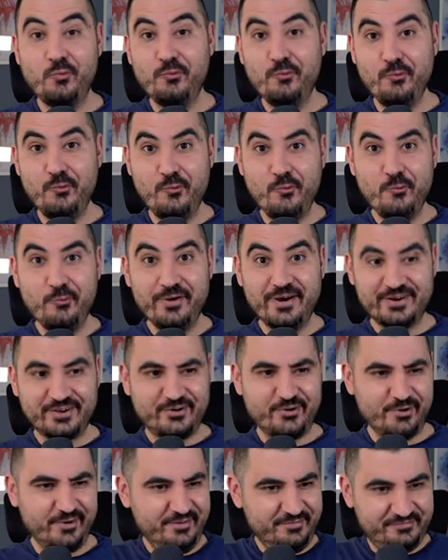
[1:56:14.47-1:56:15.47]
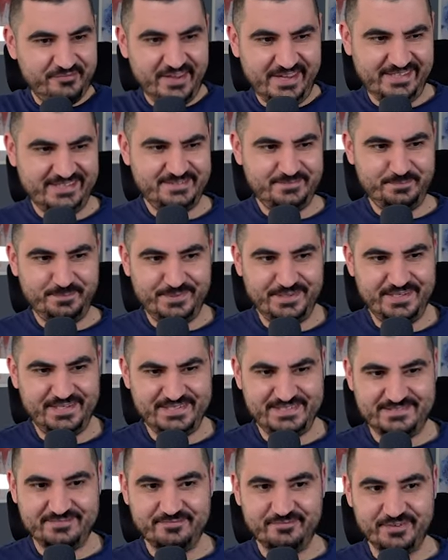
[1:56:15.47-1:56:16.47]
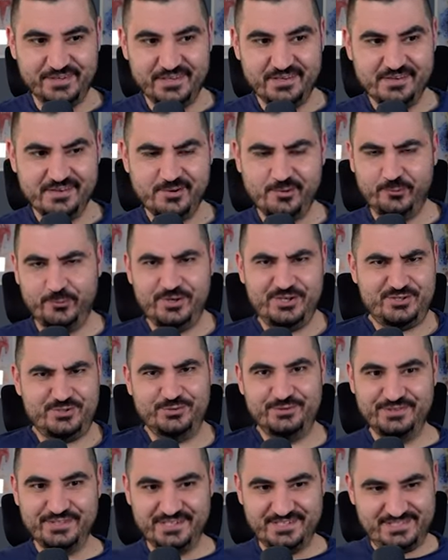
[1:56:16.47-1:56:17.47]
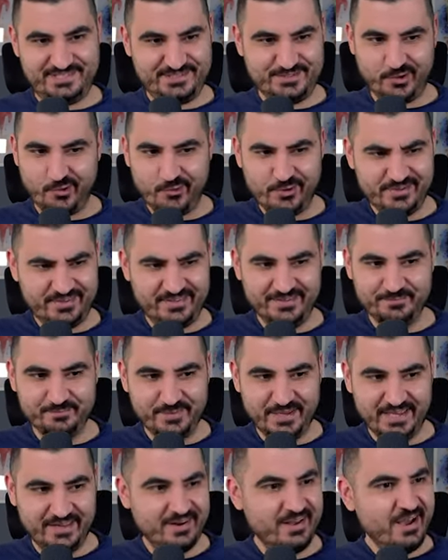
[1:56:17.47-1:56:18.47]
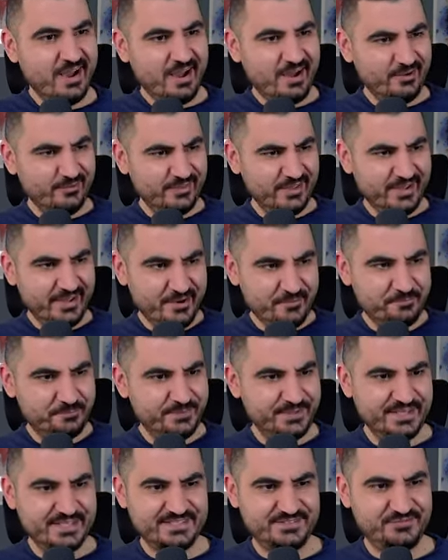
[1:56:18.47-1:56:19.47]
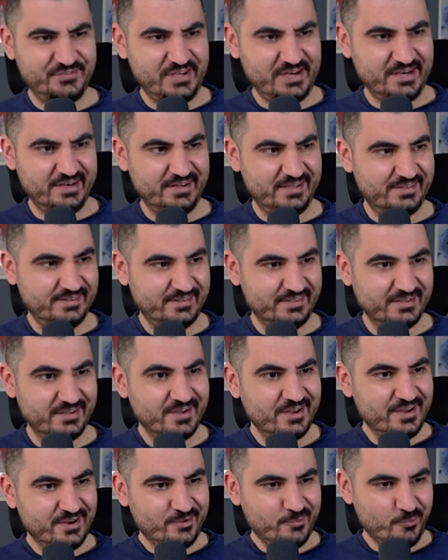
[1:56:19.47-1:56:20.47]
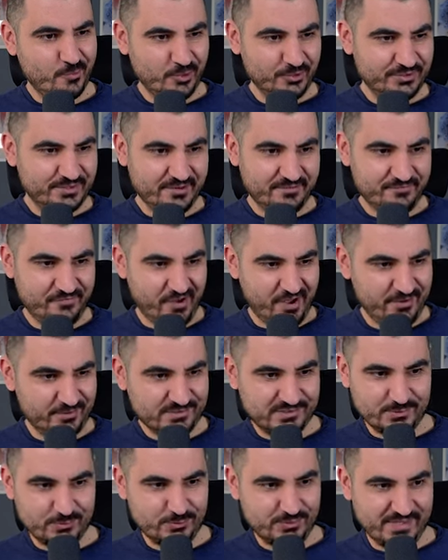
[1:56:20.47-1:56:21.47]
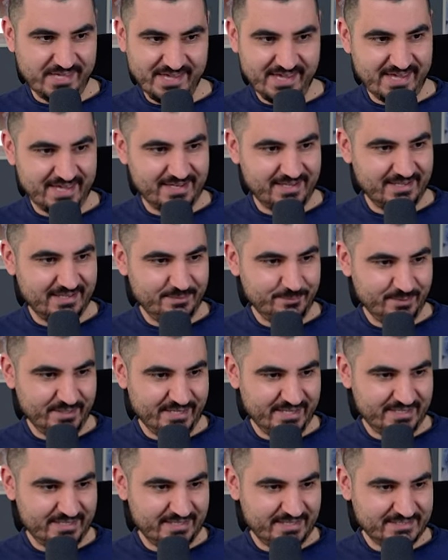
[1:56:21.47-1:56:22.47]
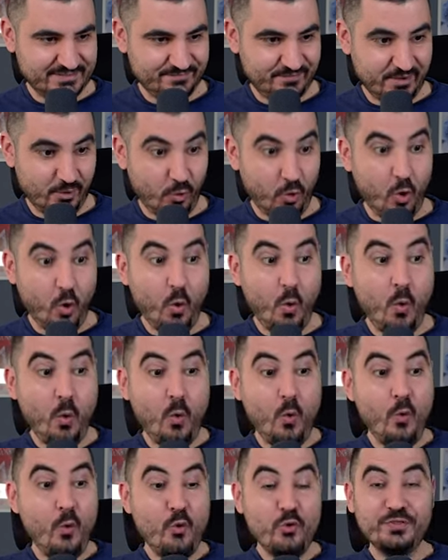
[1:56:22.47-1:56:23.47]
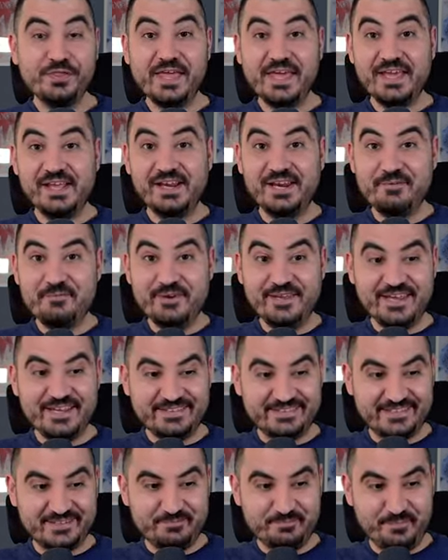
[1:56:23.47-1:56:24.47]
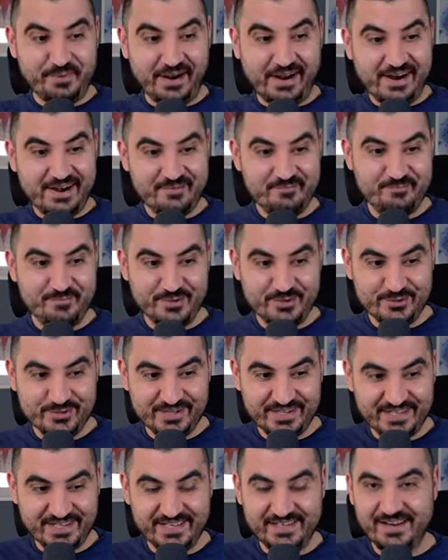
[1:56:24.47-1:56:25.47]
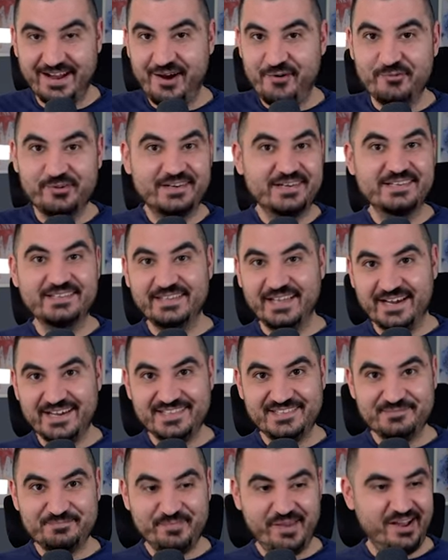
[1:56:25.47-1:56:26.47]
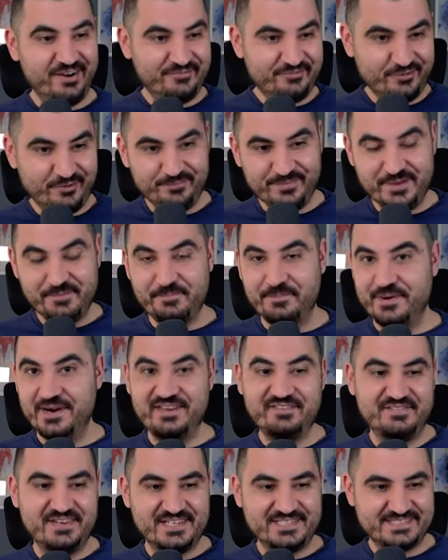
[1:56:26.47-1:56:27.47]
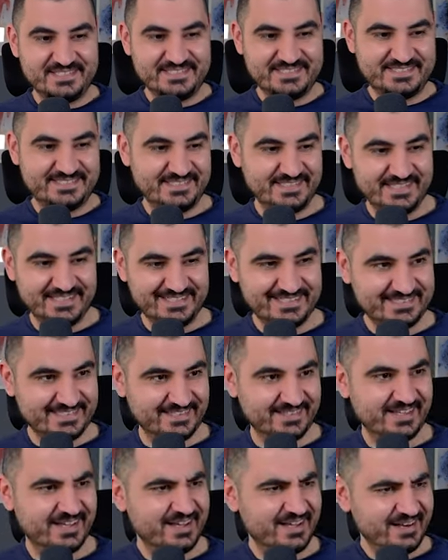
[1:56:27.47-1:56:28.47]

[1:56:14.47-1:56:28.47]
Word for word: Ooh, we're gonna face P S V. We should destroy them, man. How the hell P S V are in the quarterfinals? Who they eliminate? Let's find. Oh, they eliminated Bayern Munich, our nightmare from the previous season.